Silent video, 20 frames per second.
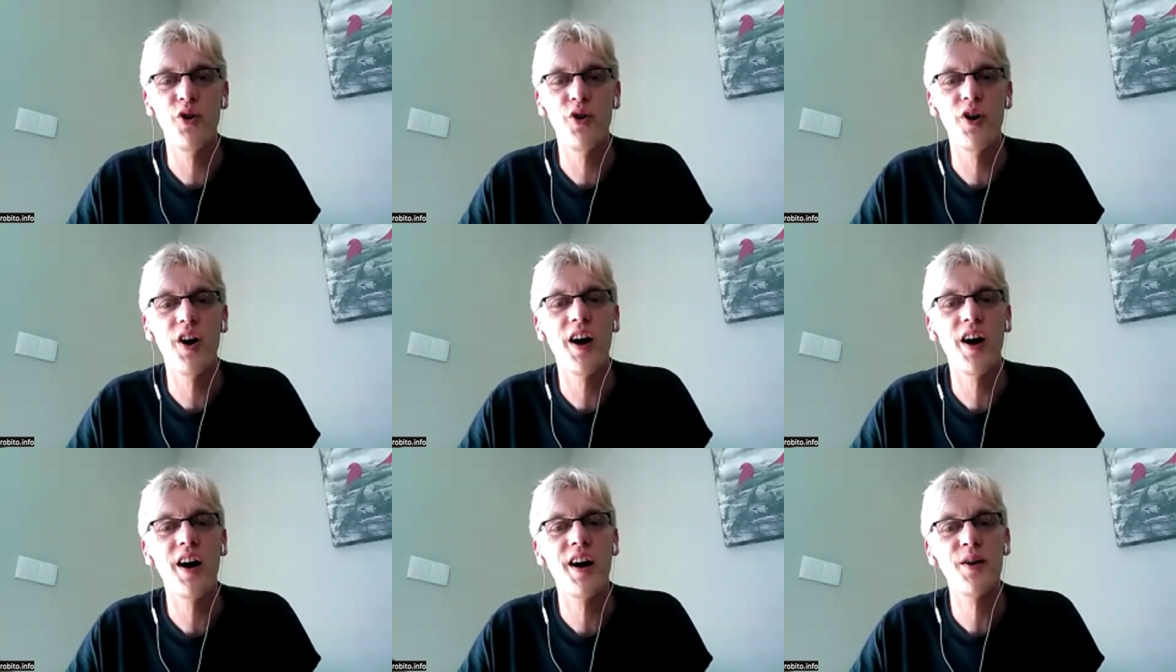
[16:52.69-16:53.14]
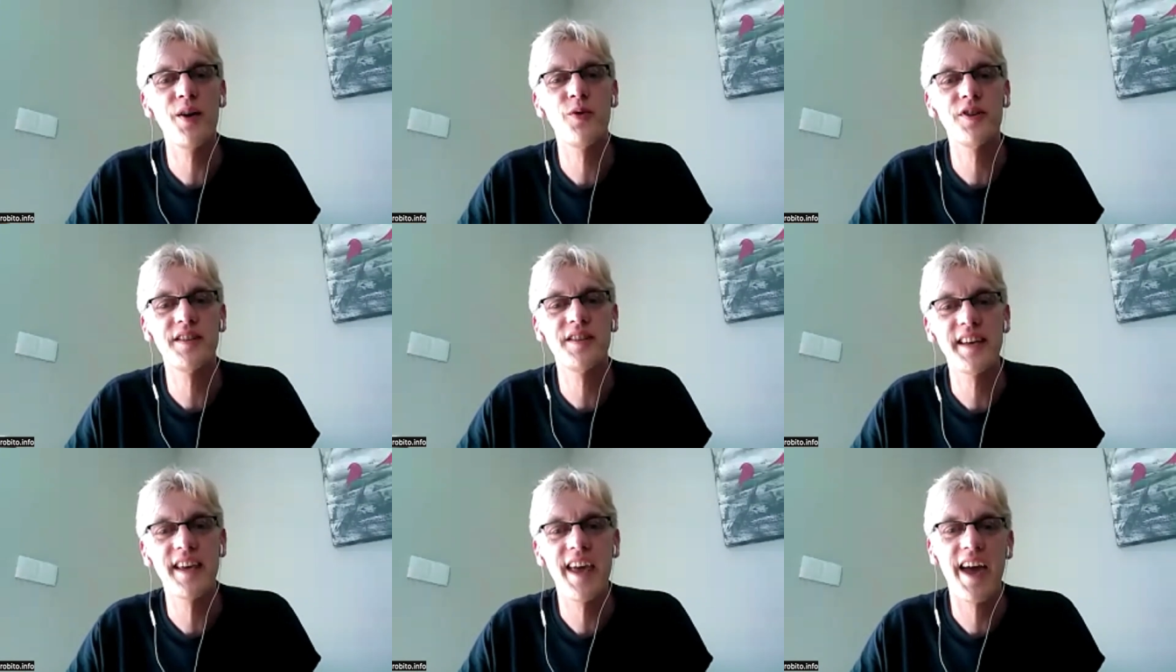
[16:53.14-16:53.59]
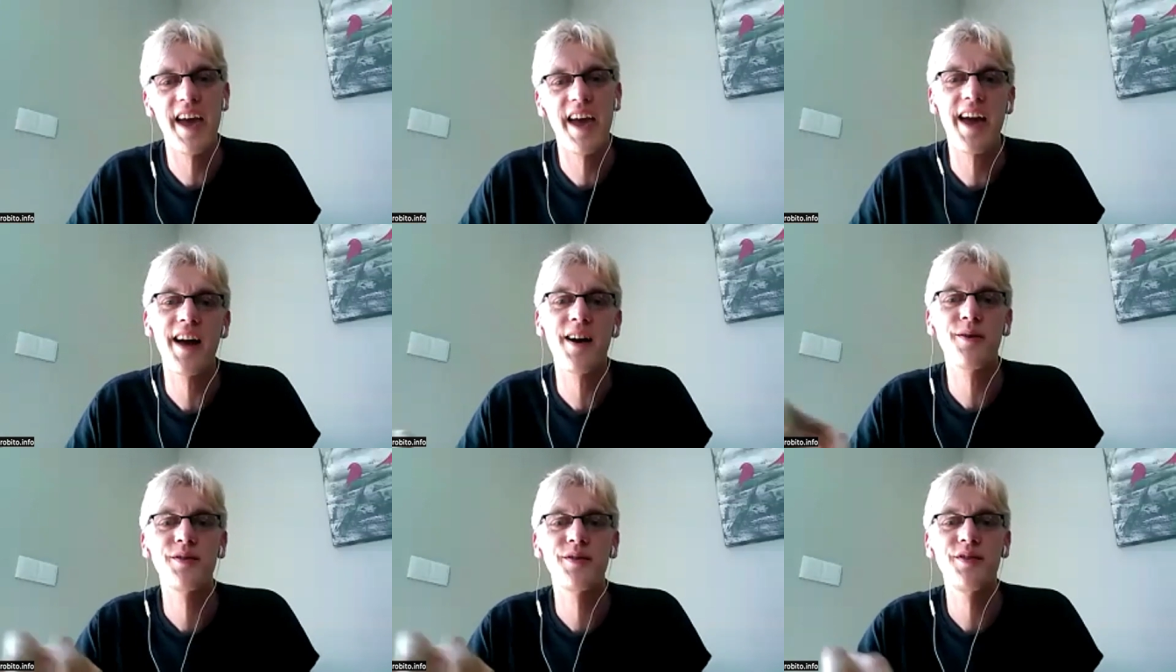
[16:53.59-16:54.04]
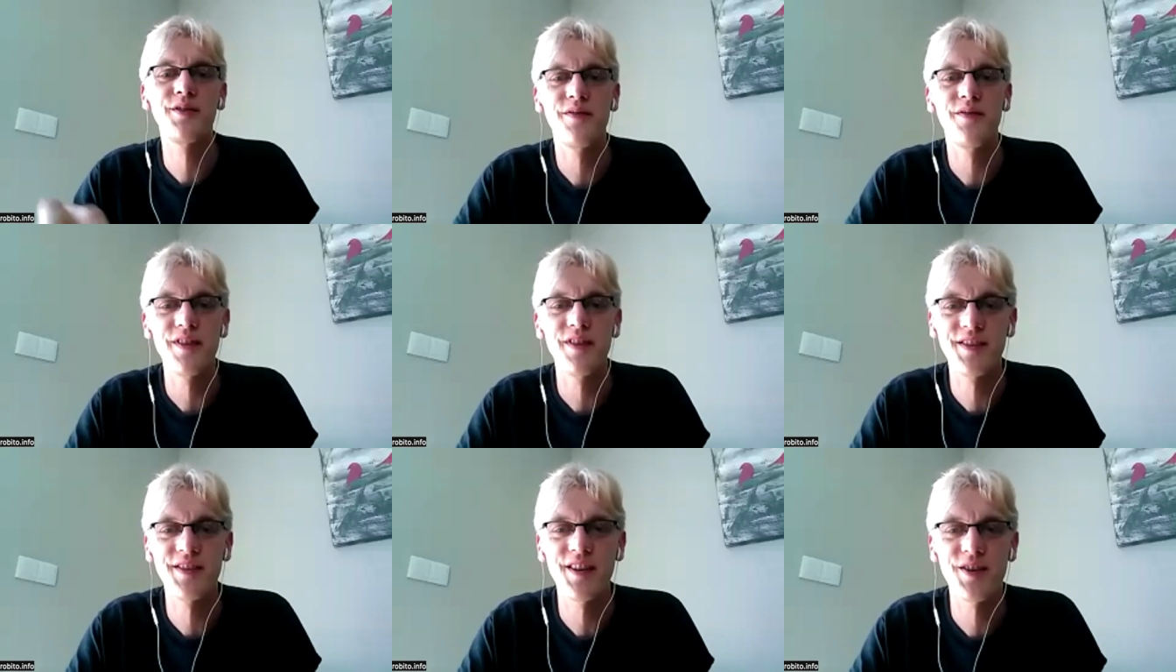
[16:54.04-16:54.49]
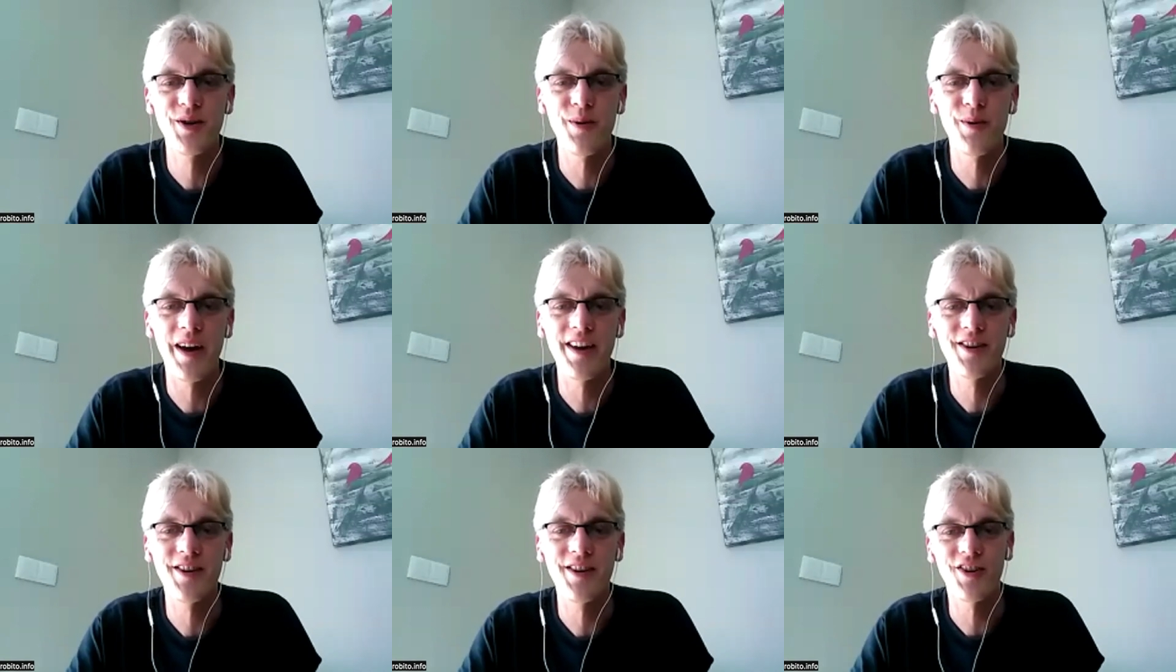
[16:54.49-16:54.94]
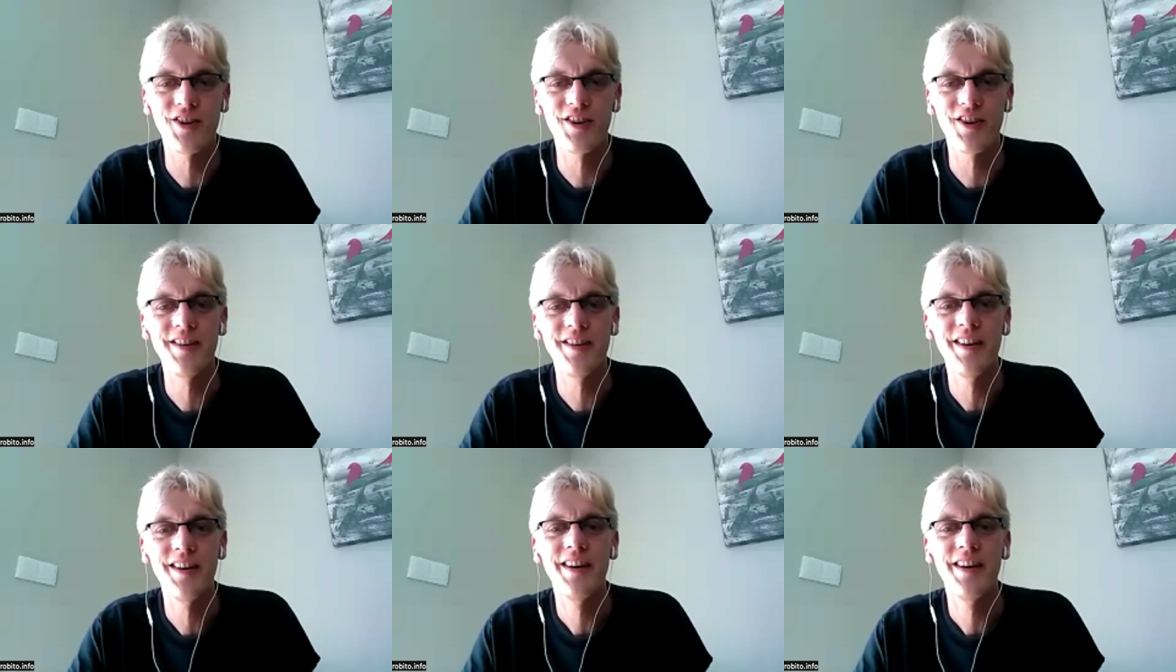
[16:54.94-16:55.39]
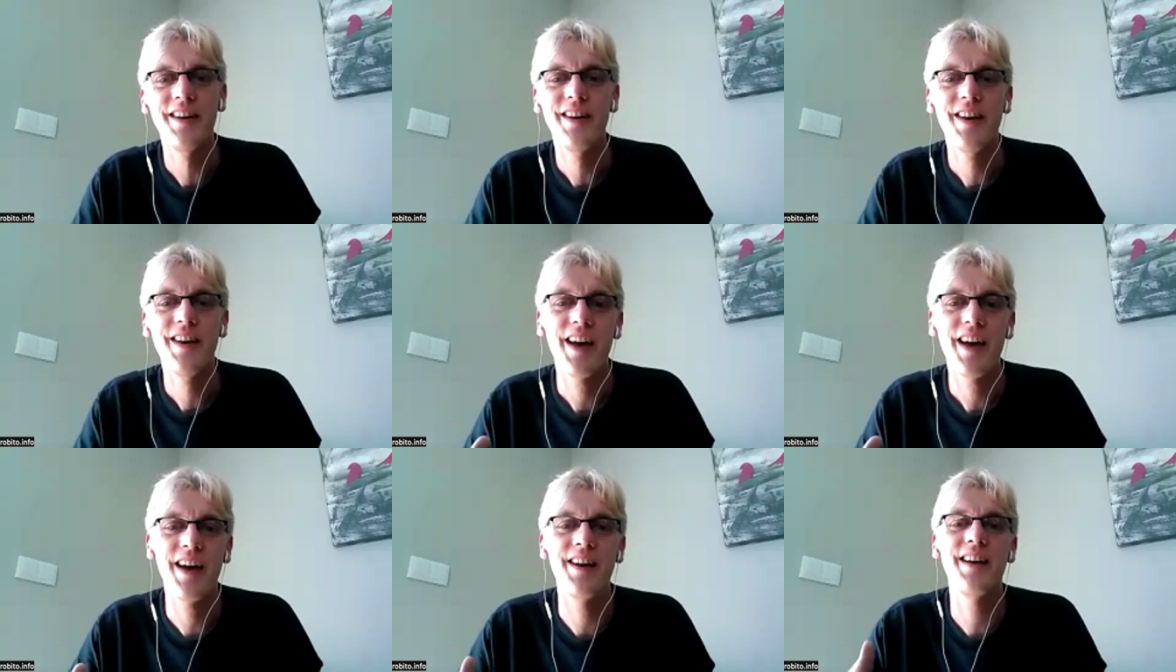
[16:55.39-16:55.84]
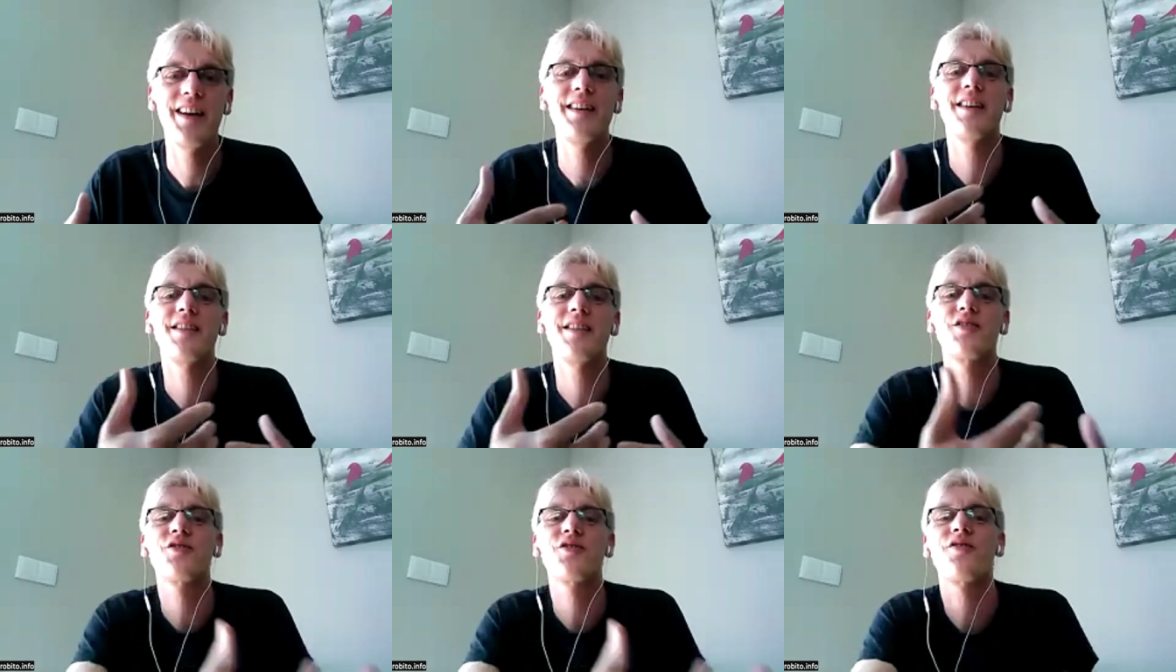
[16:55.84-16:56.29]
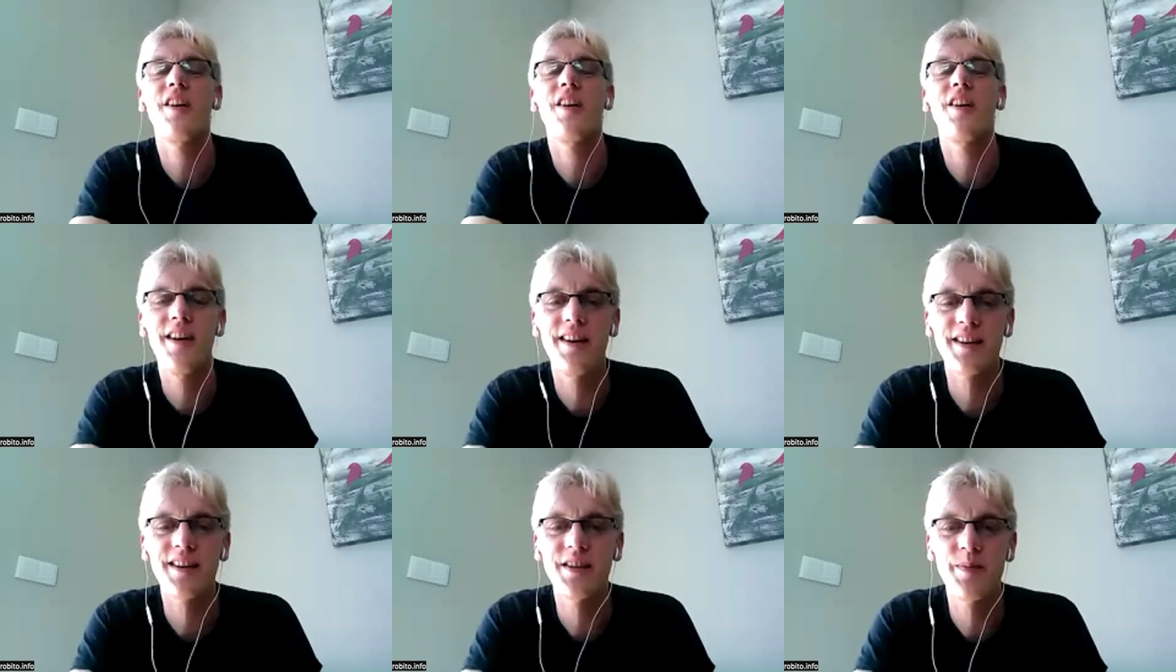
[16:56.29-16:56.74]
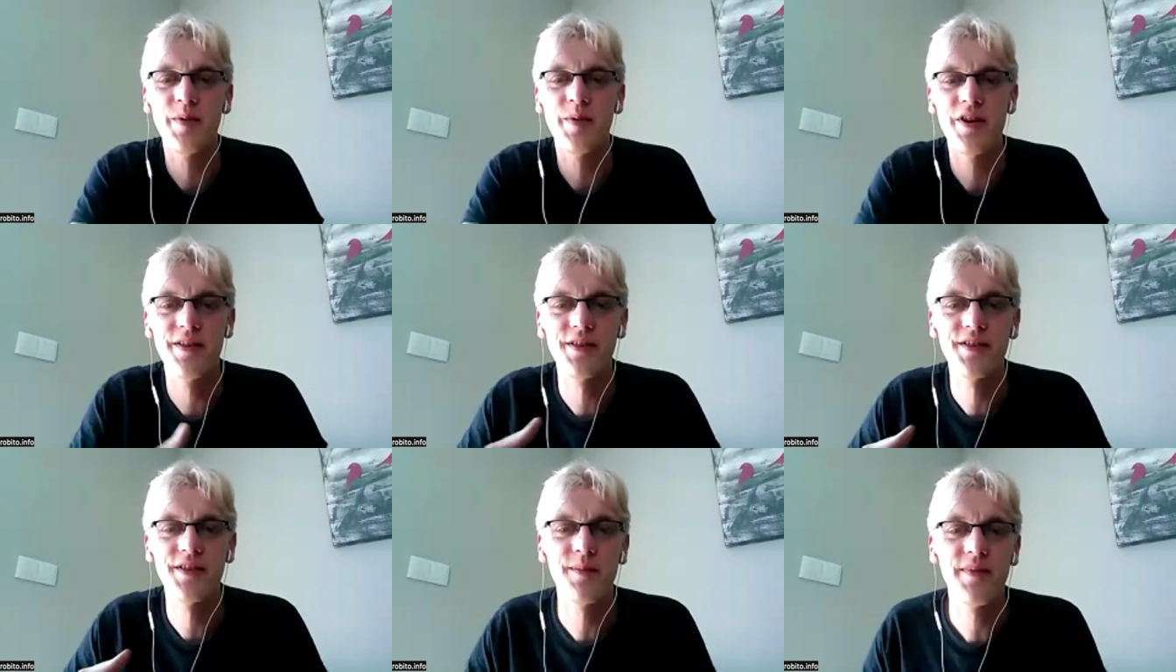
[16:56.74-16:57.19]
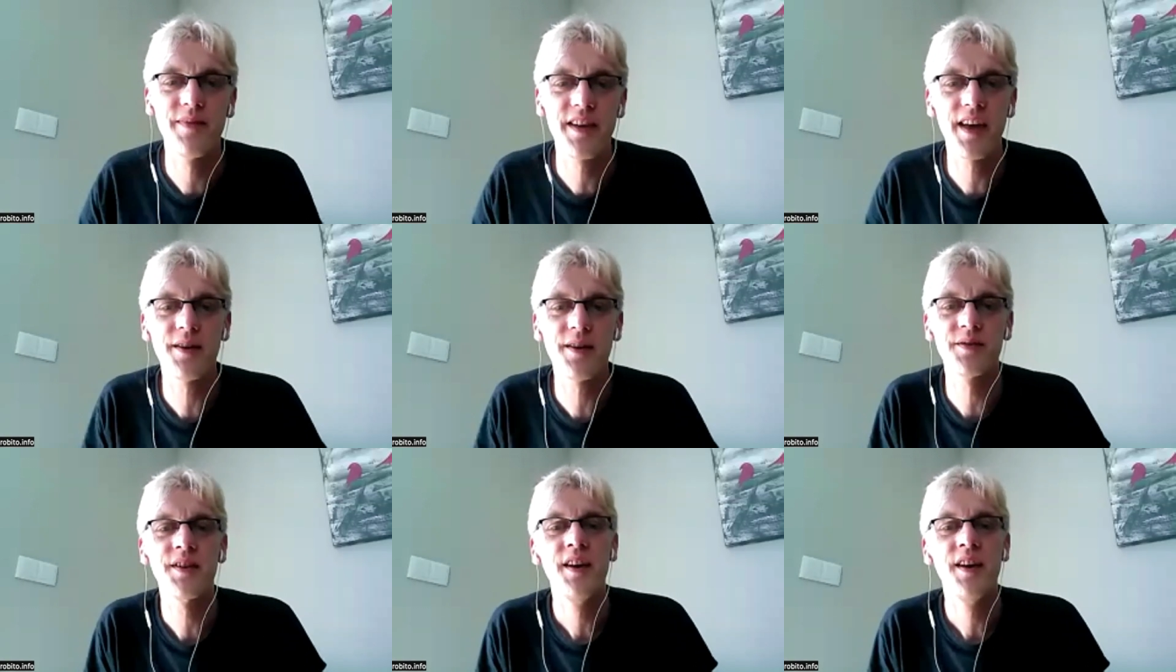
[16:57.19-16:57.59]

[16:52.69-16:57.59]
I want to get out of this situation and try and experience something else.